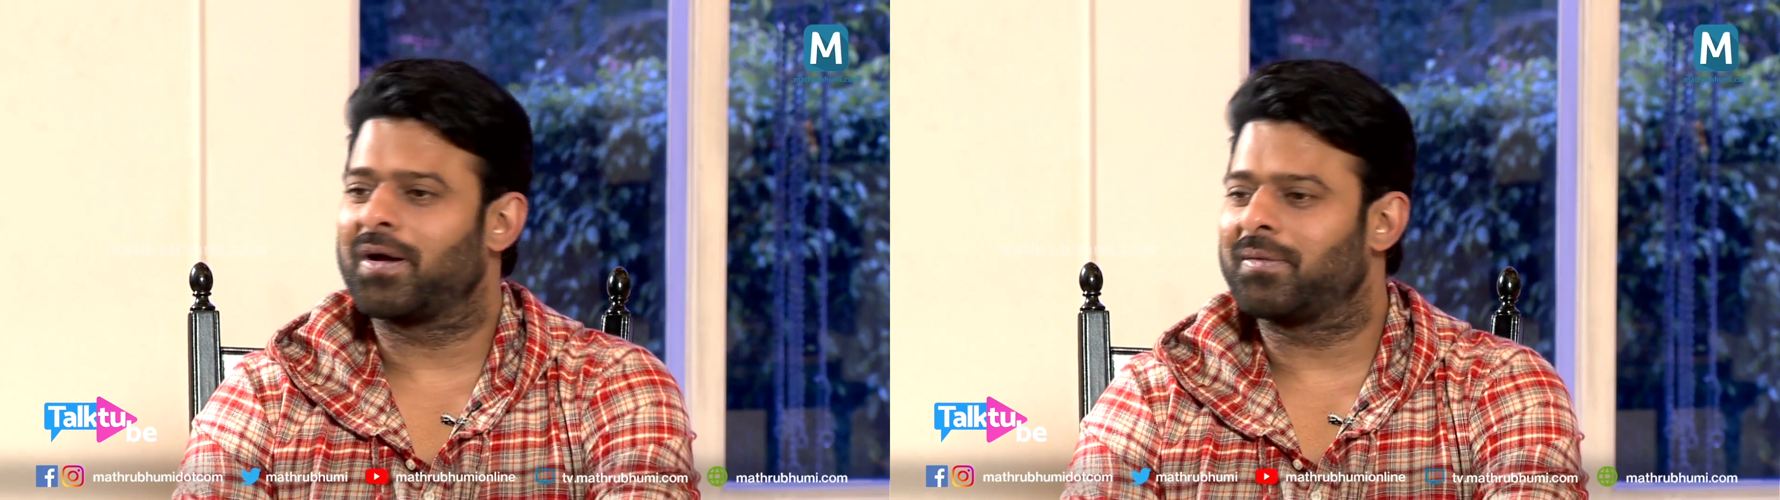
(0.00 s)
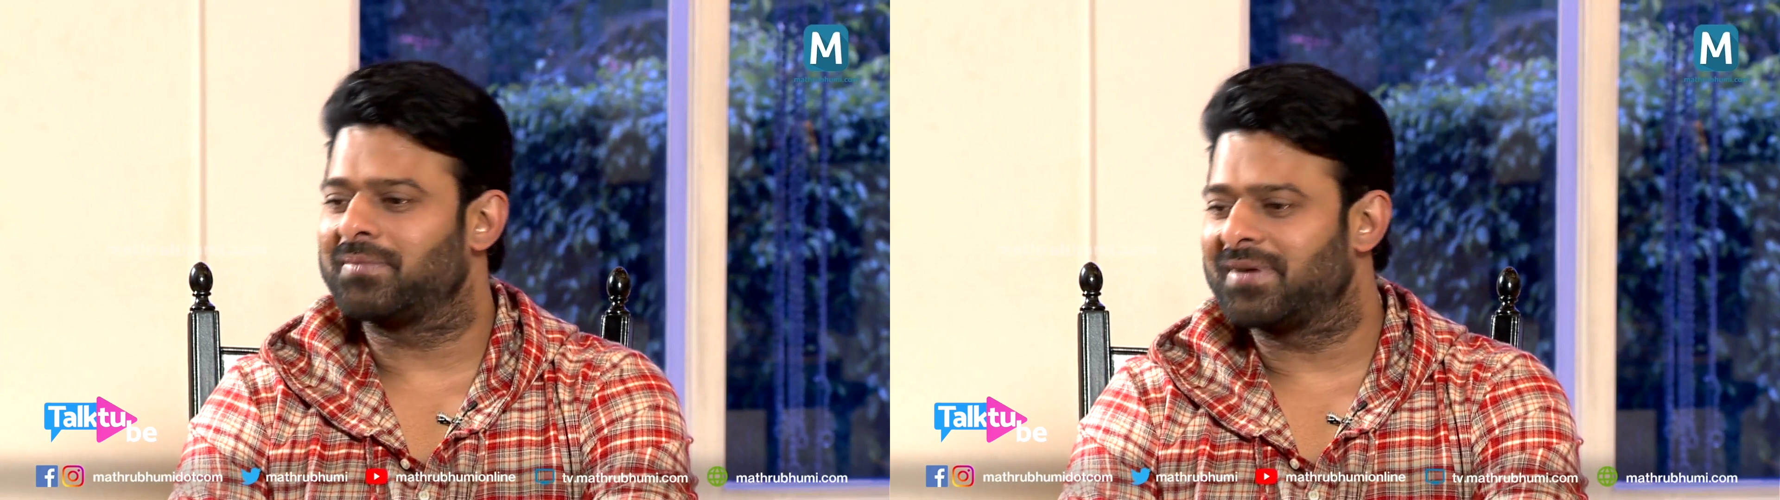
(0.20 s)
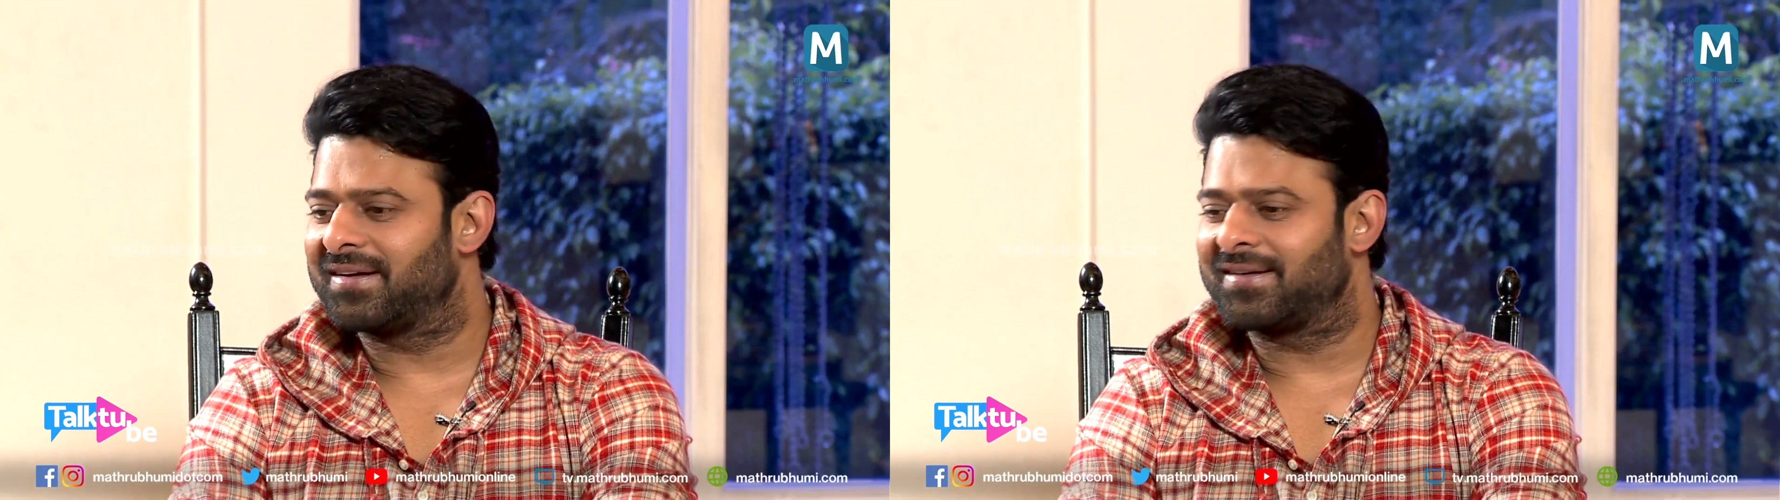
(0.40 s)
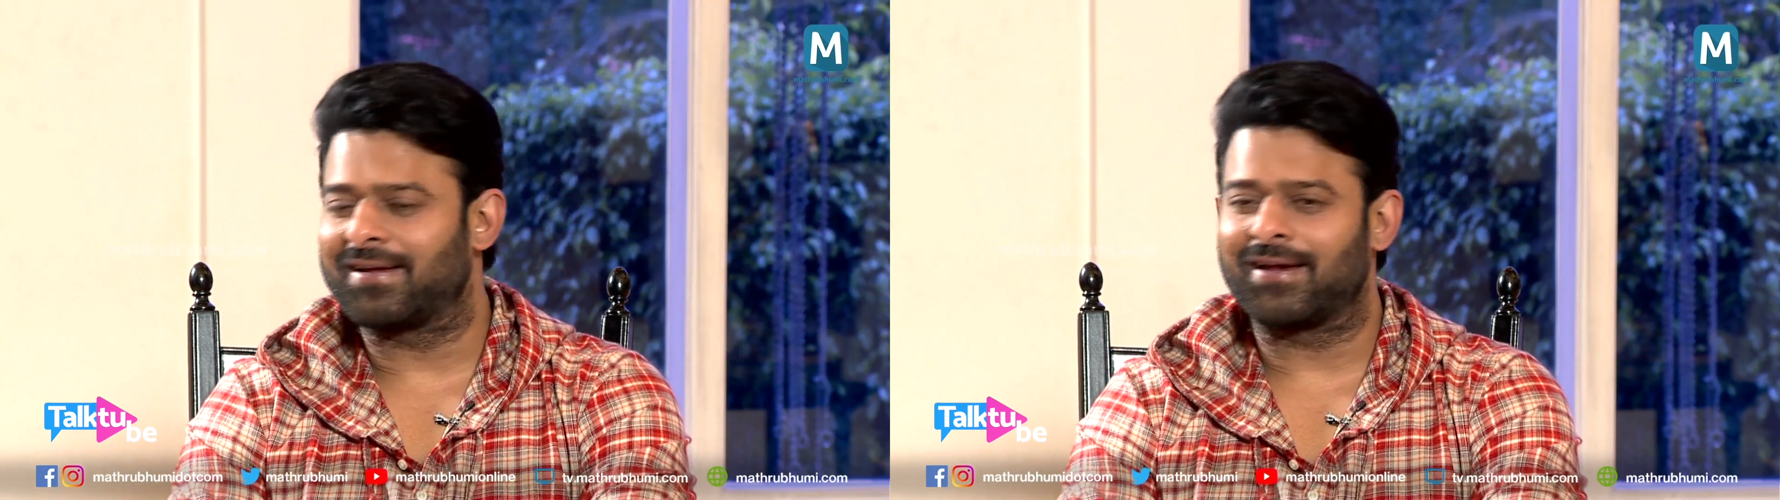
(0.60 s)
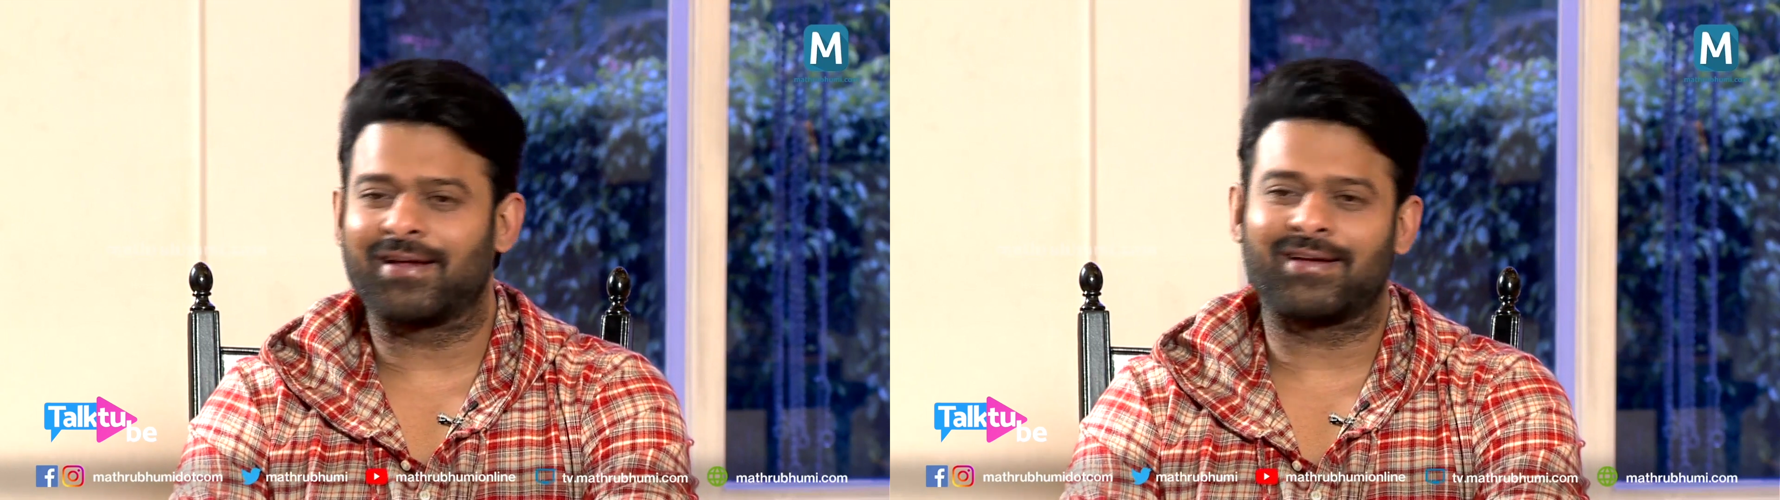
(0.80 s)
I've been
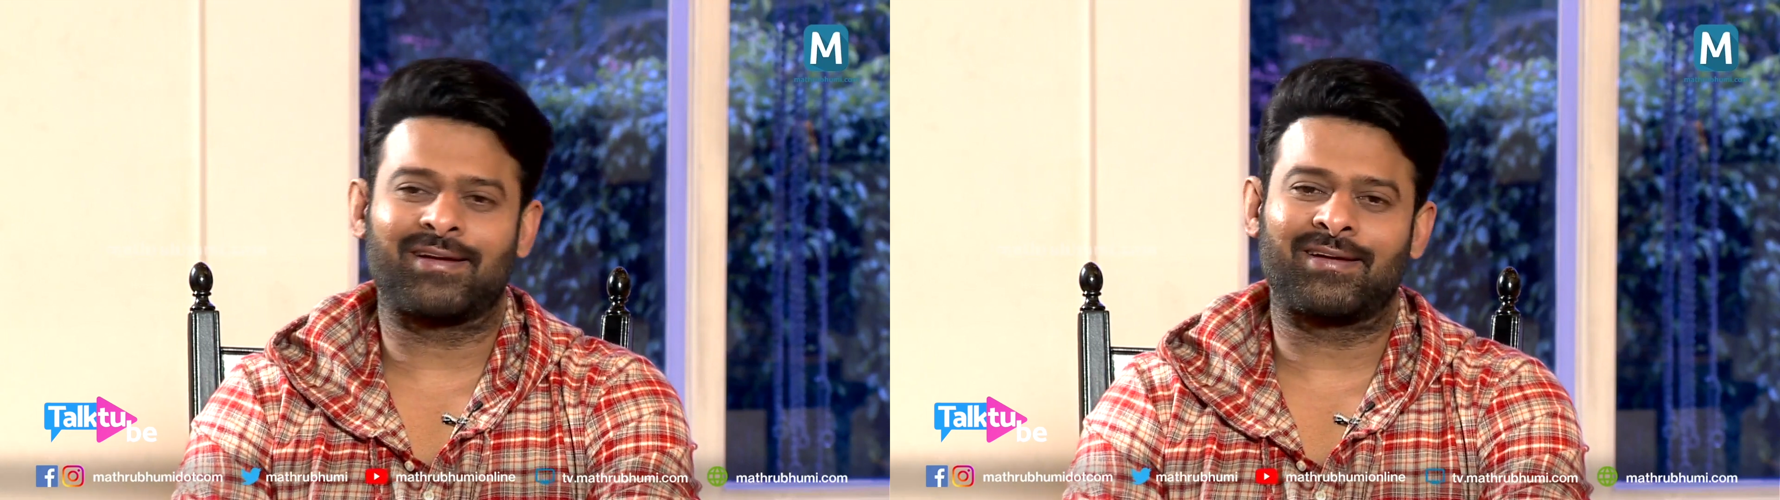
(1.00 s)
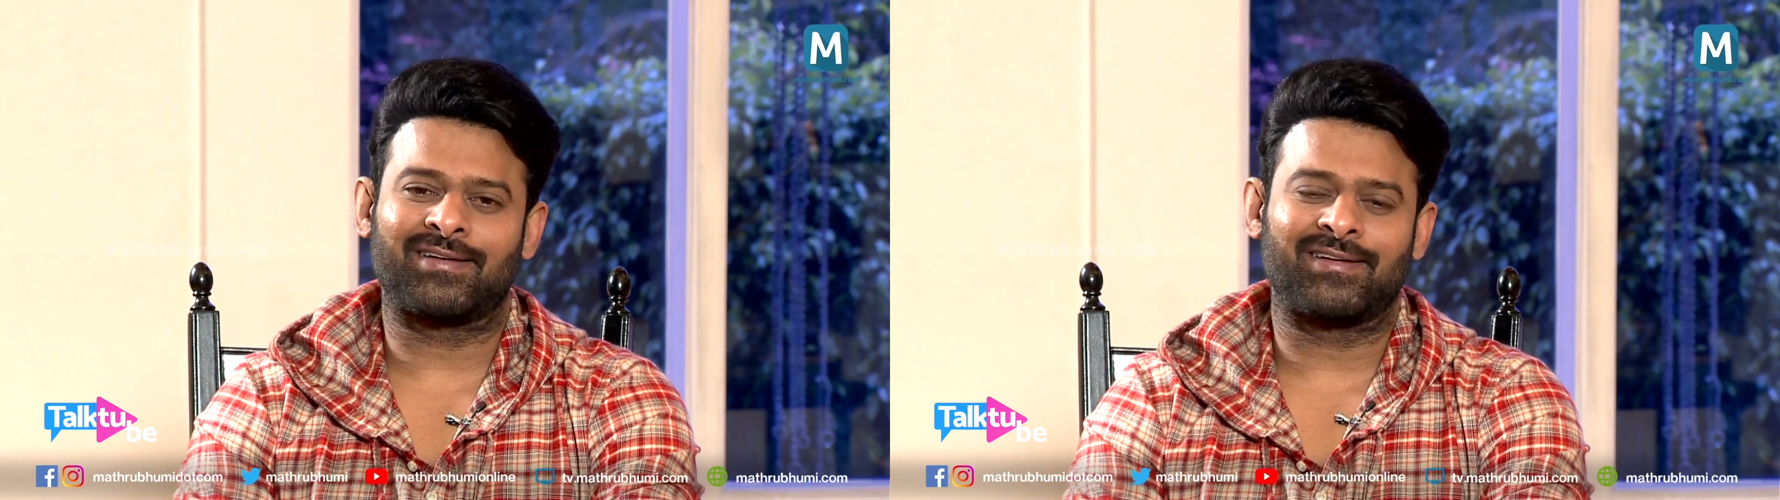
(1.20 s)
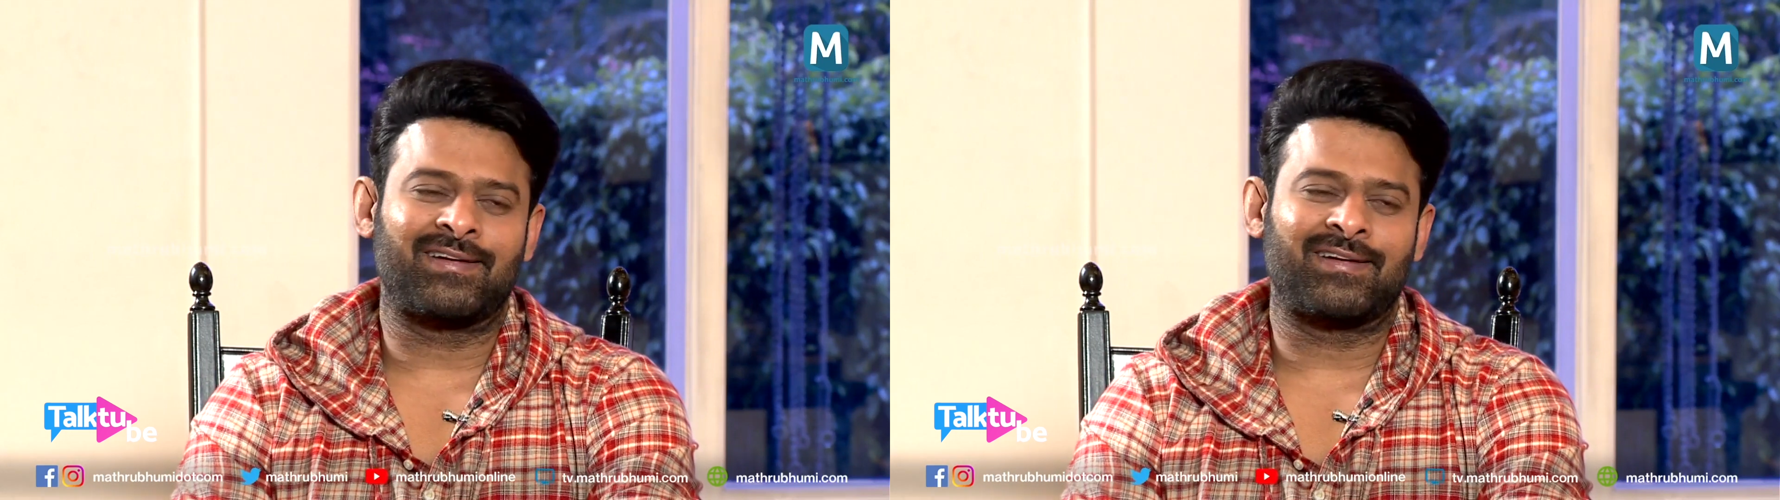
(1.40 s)
telling